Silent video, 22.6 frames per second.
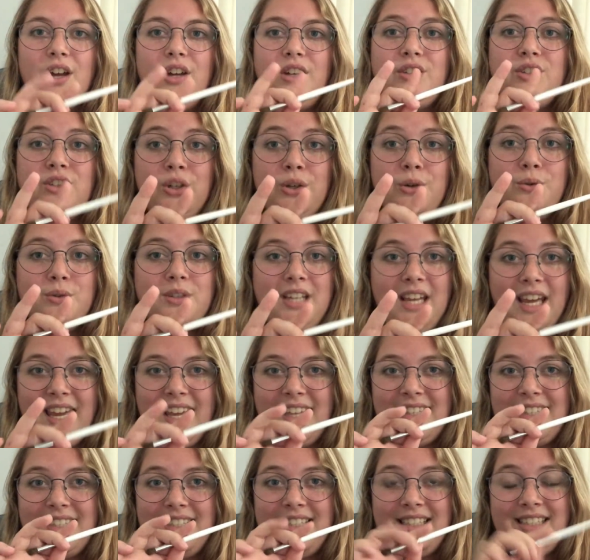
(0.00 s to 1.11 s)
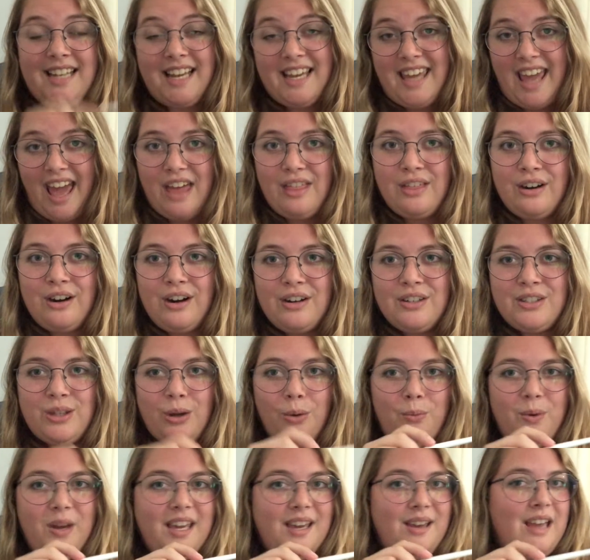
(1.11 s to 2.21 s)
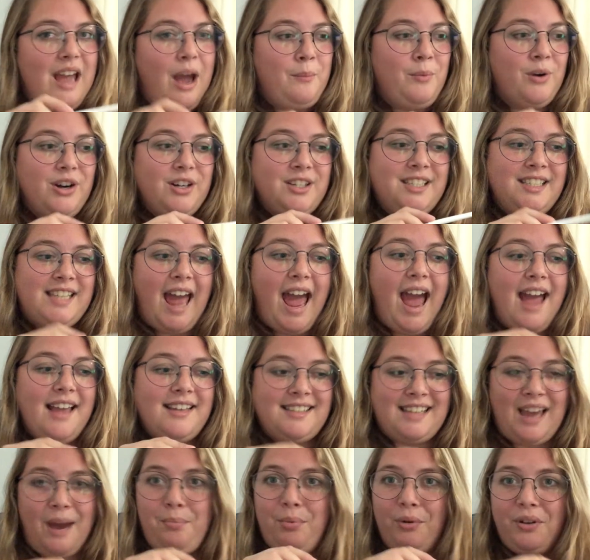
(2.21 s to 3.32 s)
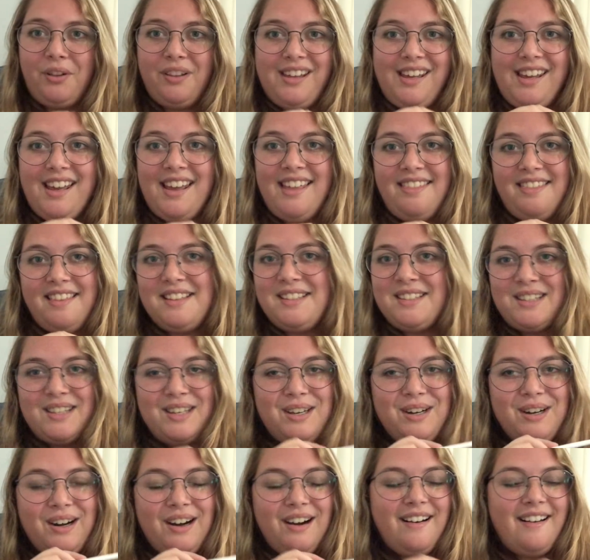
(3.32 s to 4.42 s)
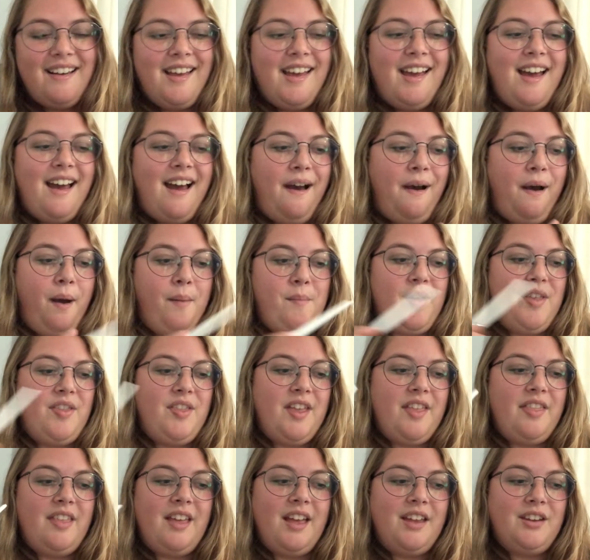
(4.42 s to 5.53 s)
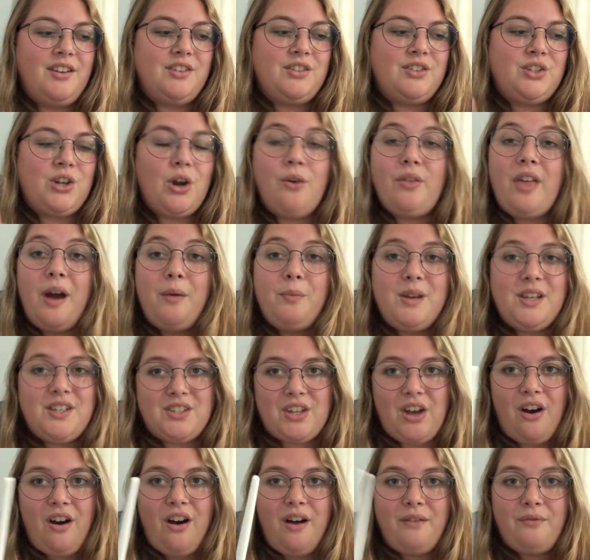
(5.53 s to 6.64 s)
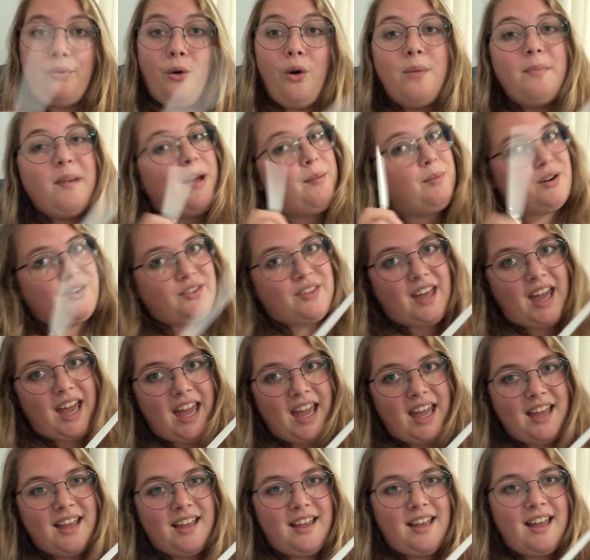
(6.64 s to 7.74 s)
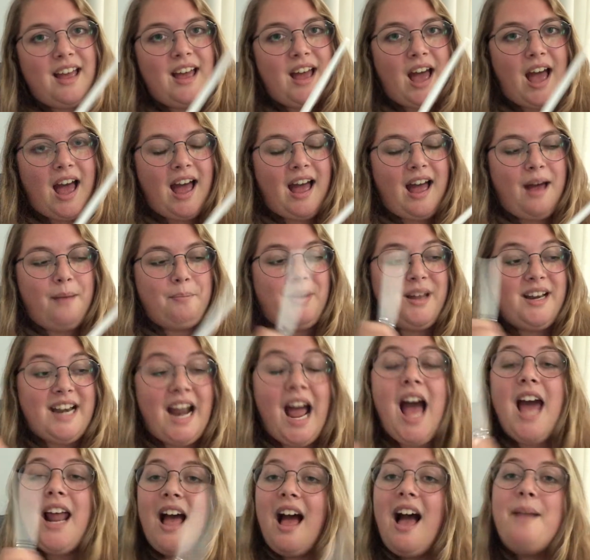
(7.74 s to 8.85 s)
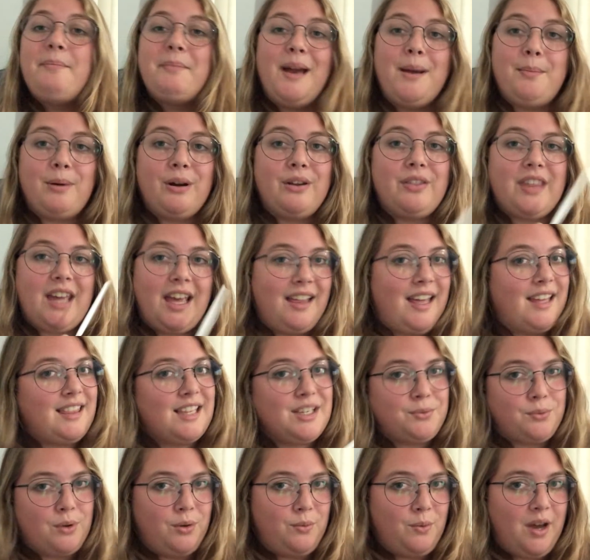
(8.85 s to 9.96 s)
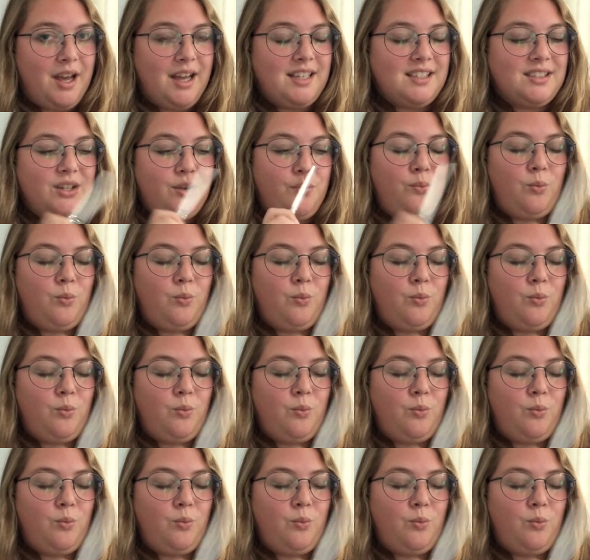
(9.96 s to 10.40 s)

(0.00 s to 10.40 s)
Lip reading: 2 tickets together. So we were sat separately in this theater. And then the show that we saw for my birthday, but not on my birthday like this one was